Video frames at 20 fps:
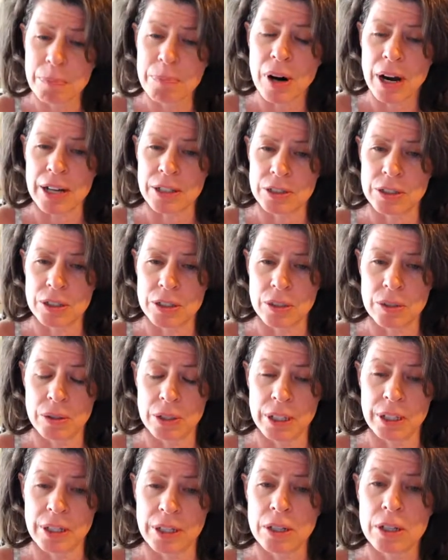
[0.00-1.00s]

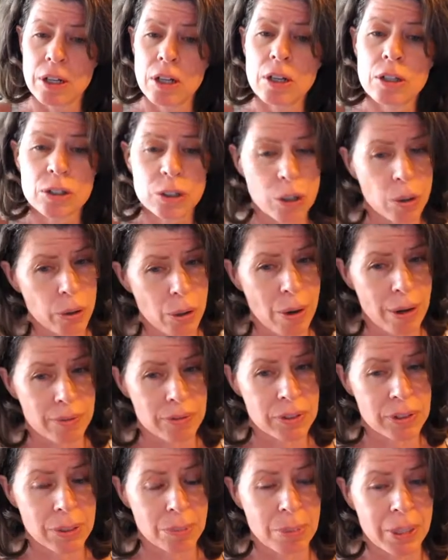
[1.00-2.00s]
prostituting, so you have
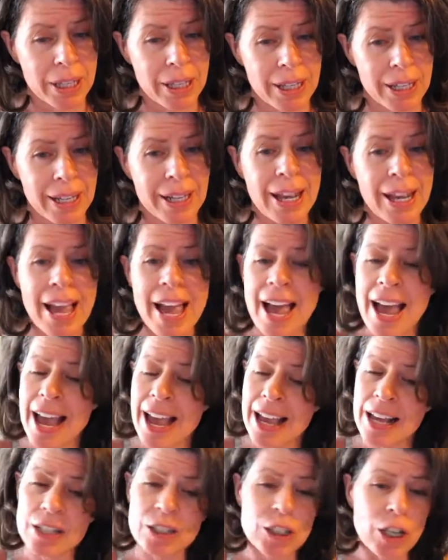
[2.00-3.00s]
stability
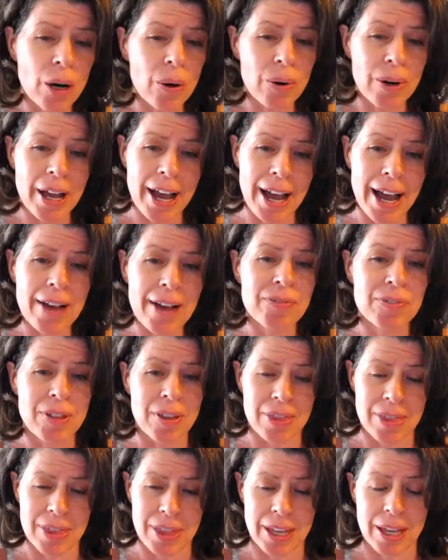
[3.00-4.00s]
and don't have
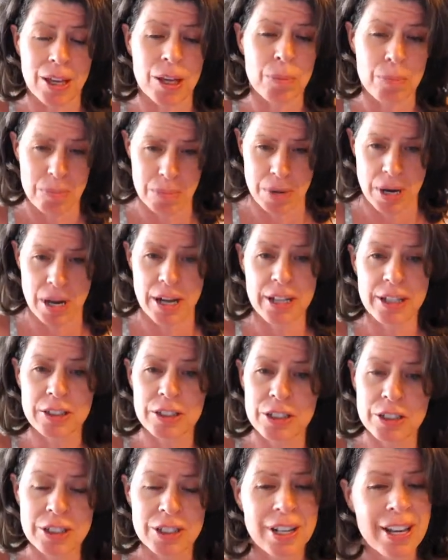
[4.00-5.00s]
to think
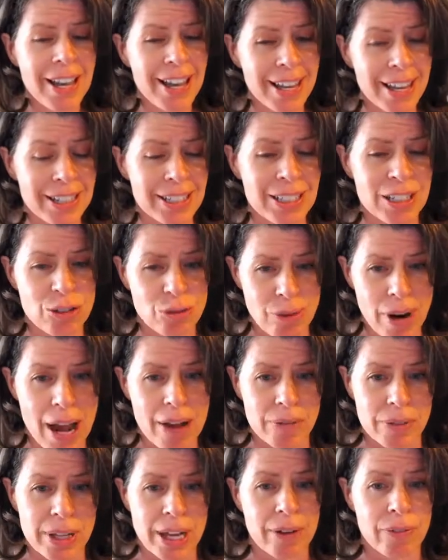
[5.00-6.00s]
much and get to
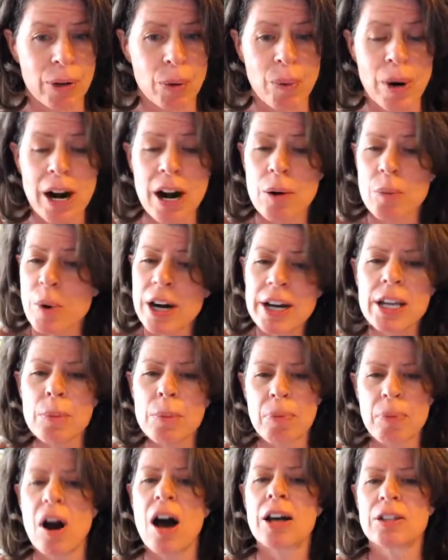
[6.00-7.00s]
travel everywhere where
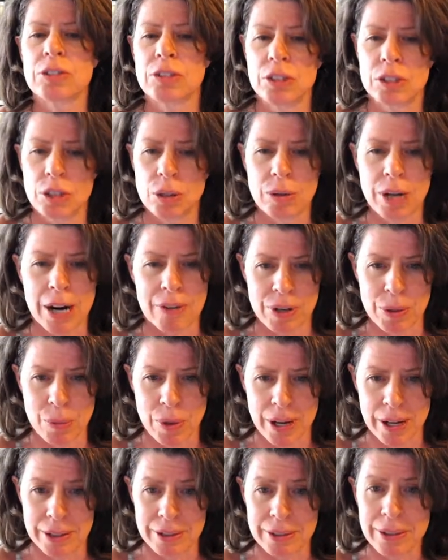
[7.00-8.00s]
you prostitute
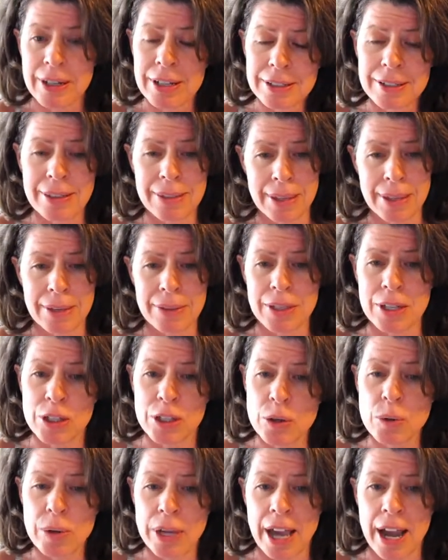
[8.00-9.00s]
everyone to think that
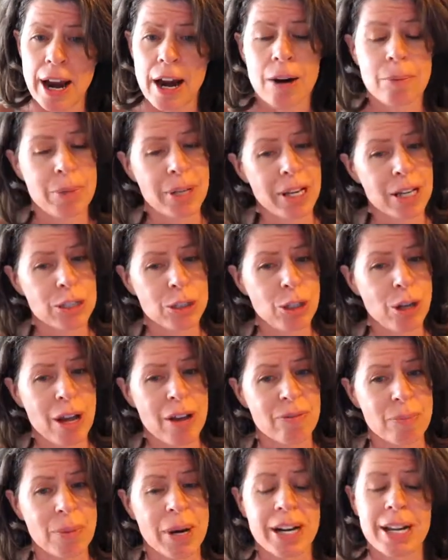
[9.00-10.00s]
you care because you
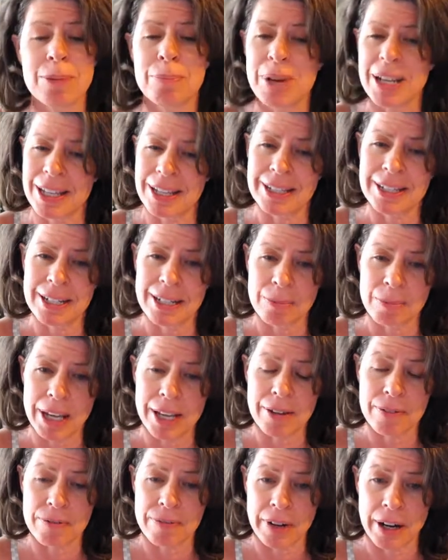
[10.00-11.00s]
have money but you didn't
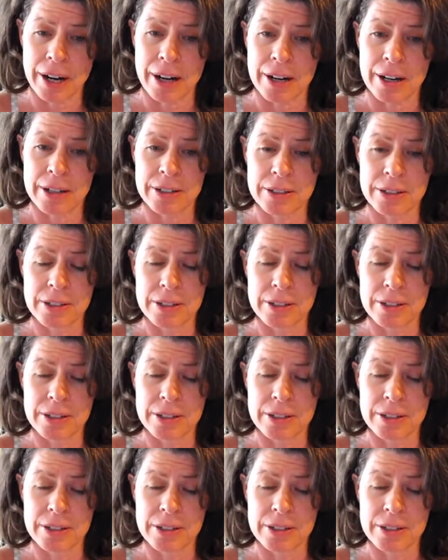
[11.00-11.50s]
make it fair.